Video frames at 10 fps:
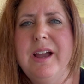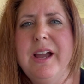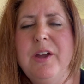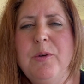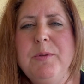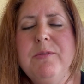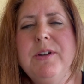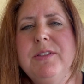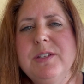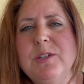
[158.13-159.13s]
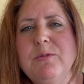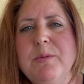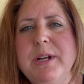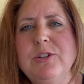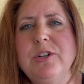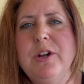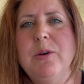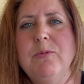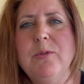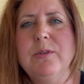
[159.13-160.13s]
I hope you found this information
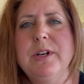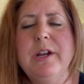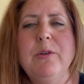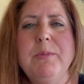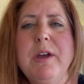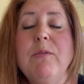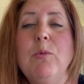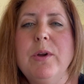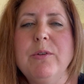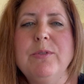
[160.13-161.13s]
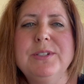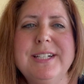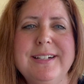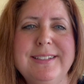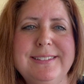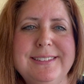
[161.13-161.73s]
helpful, and I hope you have a wonderful day.